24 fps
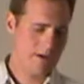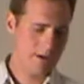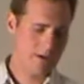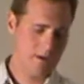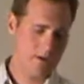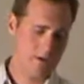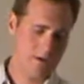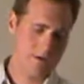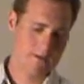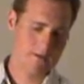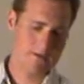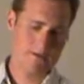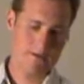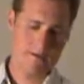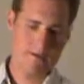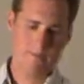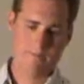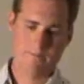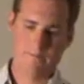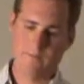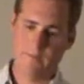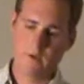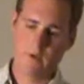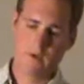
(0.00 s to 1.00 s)
cost.
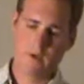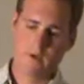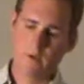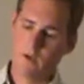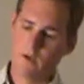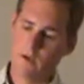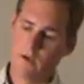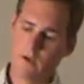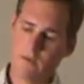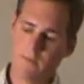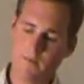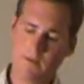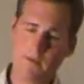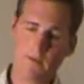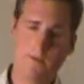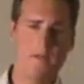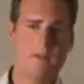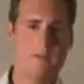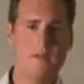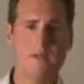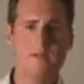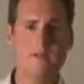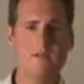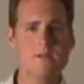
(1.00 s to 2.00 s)
I mean,
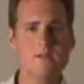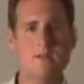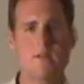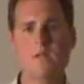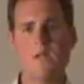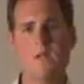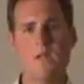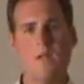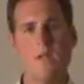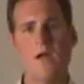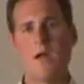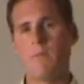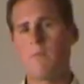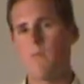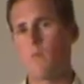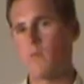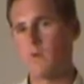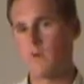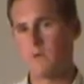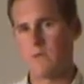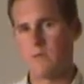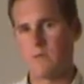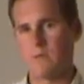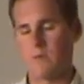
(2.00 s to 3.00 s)
there's a lot more
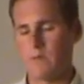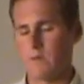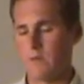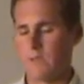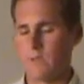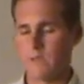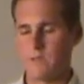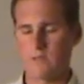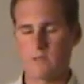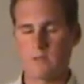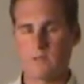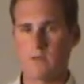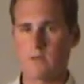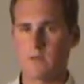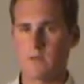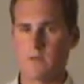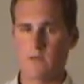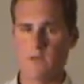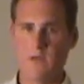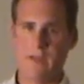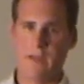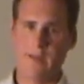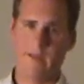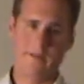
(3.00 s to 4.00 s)
to this.
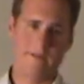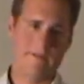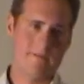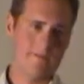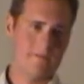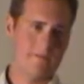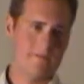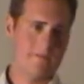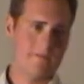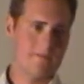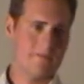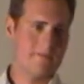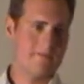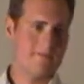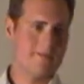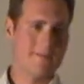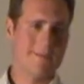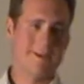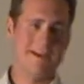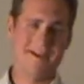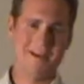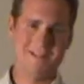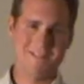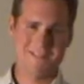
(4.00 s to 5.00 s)
I have
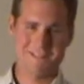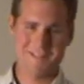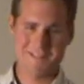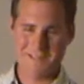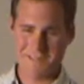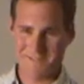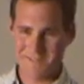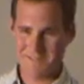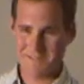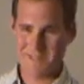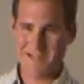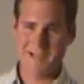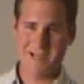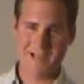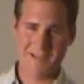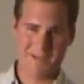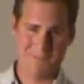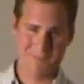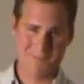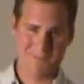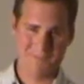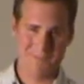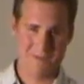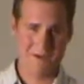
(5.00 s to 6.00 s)
tons and tons of
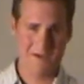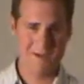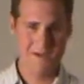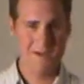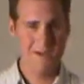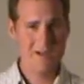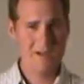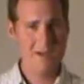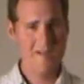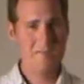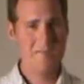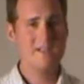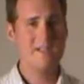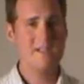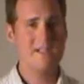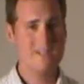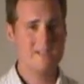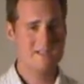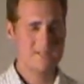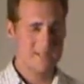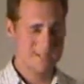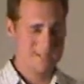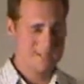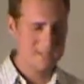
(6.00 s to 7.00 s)
documents on it. But
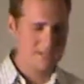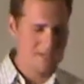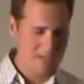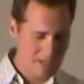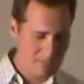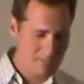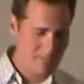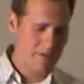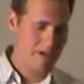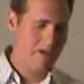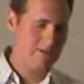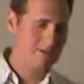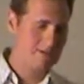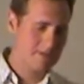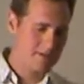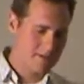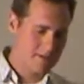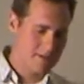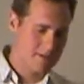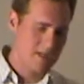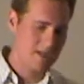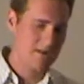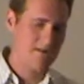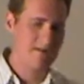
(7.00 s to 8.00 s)
that's basically
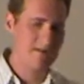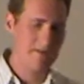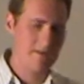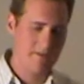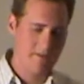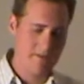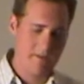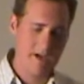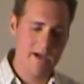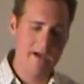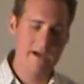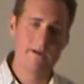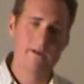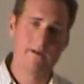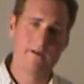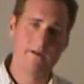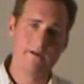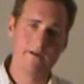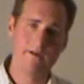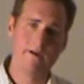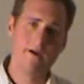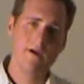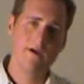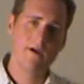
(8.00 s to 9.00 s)
generally the
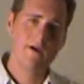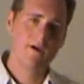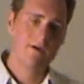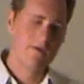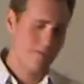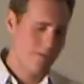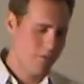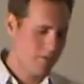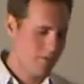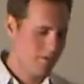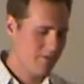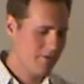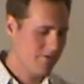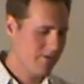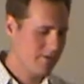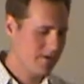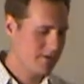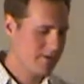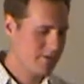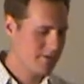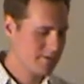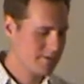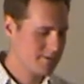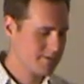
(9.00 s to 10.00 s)
idea. 4
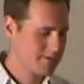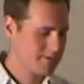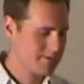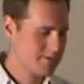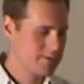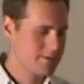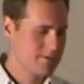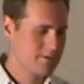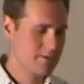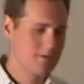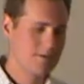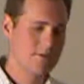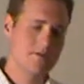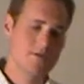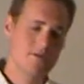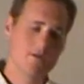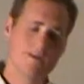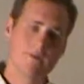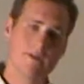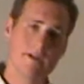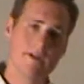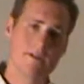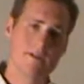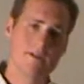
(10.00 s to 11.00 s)
fields, 2
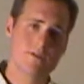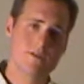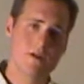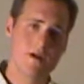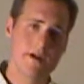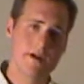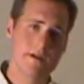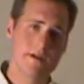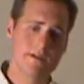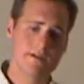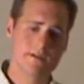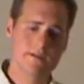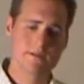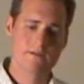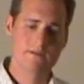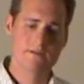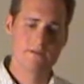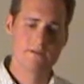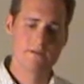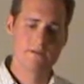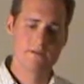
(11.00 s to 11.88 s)
racetracks,